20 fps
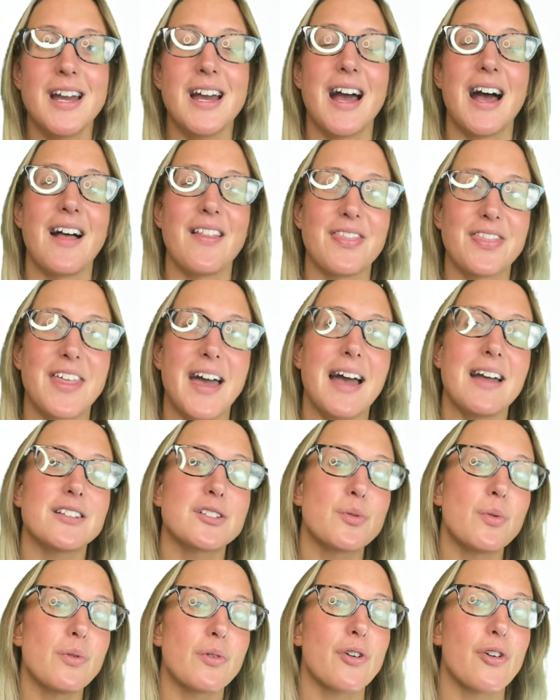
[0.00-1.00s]
And that's
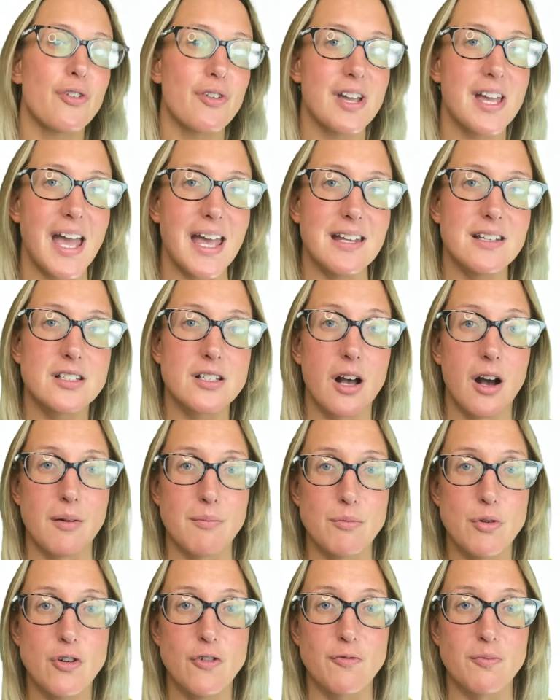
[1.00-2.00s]
what creates our
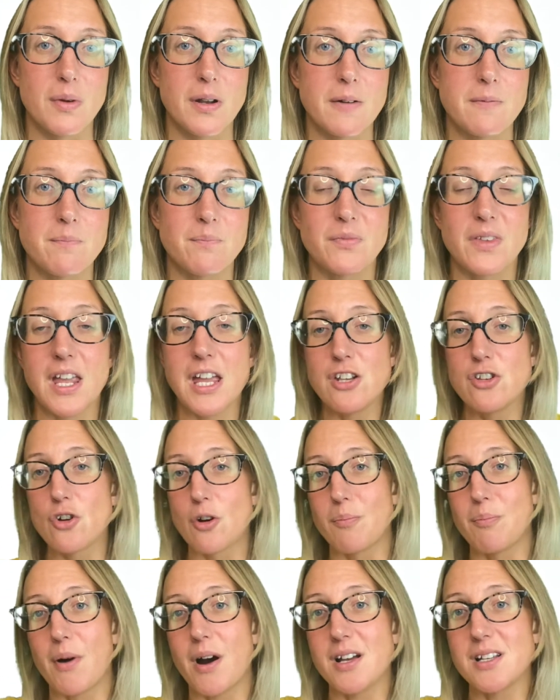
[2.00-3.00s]
movement. In your
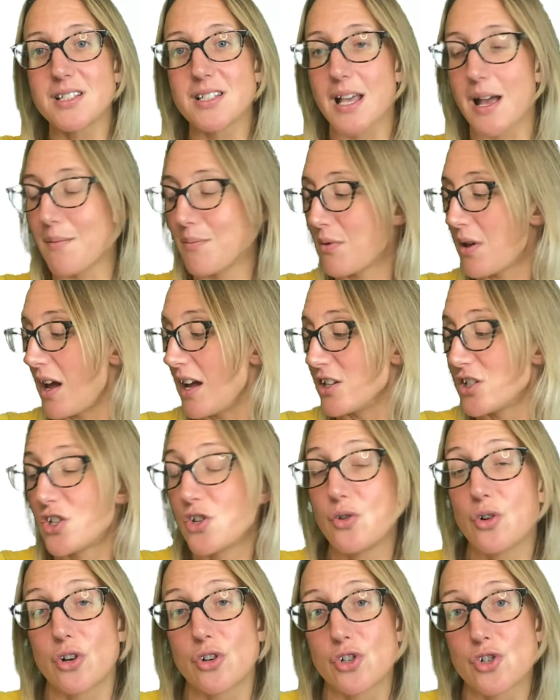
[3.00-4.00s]
bicep, as you
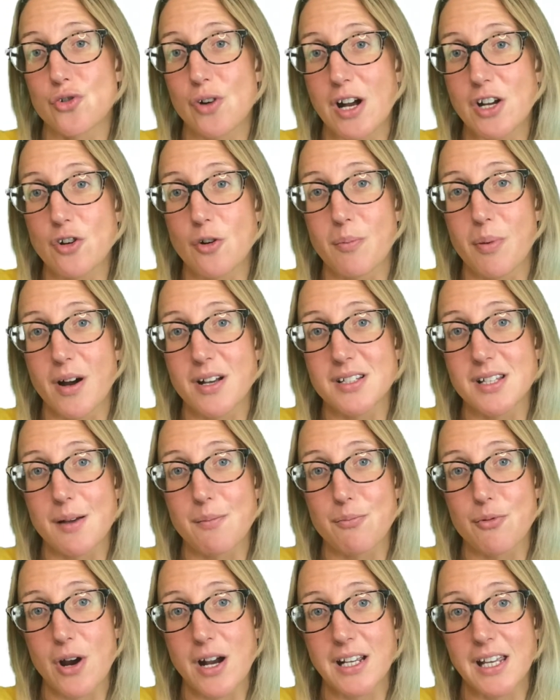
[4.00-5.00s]
contract your bicep
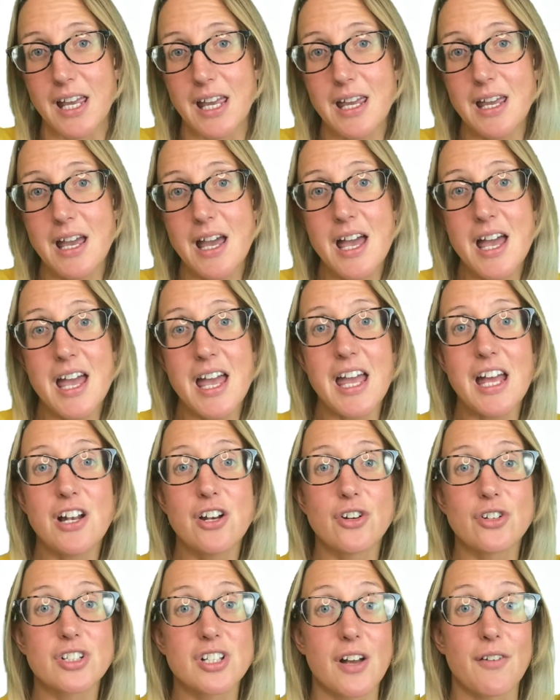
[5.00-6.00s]
brachii, it
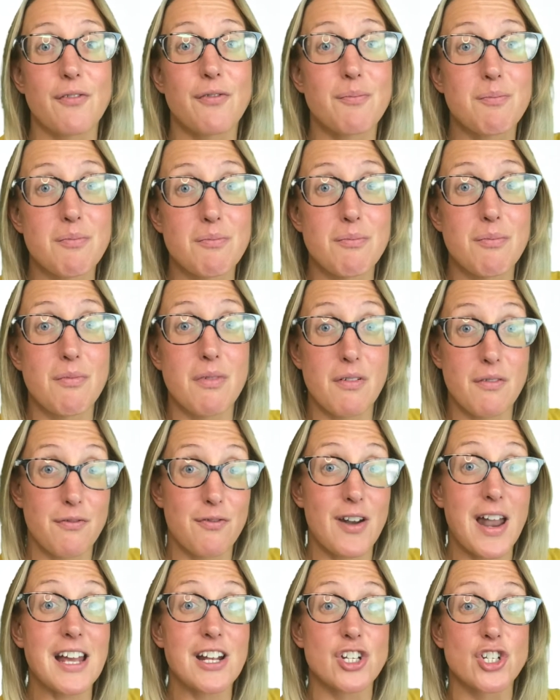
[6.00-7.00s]
looks like
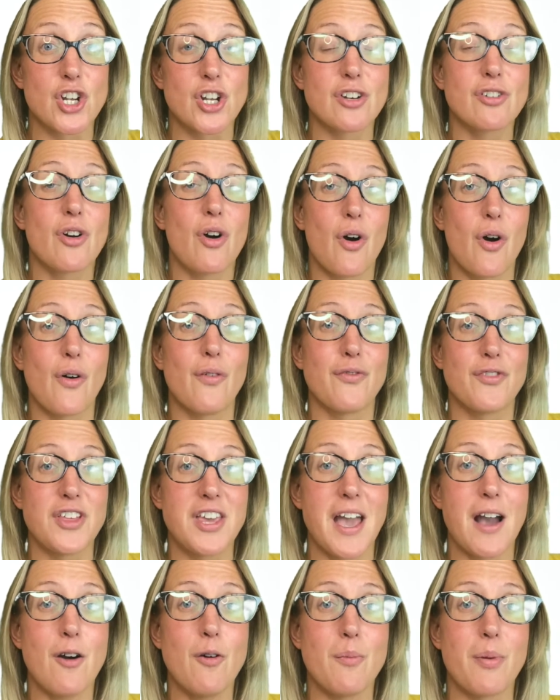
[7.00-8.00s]
flexion of the
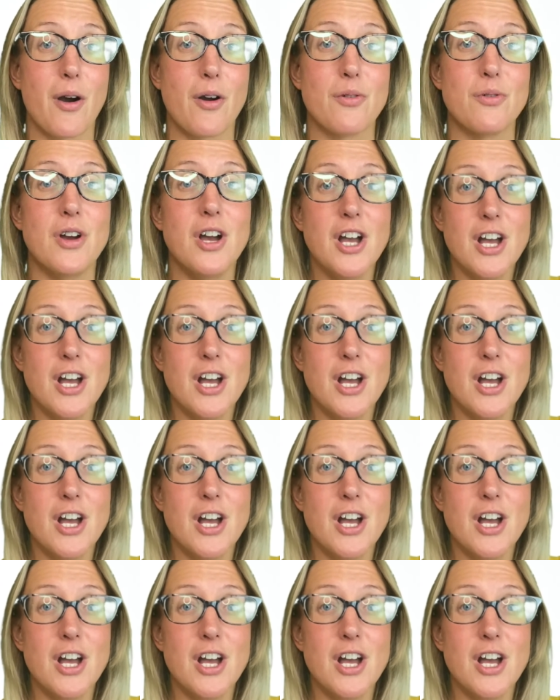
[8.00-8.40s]
elbow.